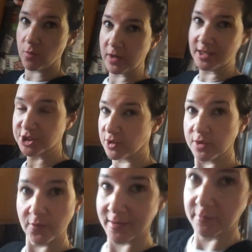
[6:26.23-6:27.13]
We're gonna show
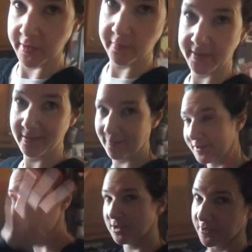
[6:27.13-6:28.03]
you what I'm doing. I'm
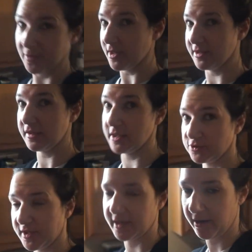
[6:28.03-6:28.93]
gonna show you all the
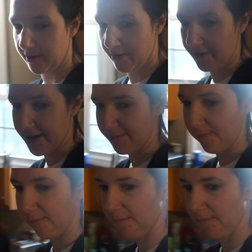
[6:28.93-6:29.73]
things right now, all right?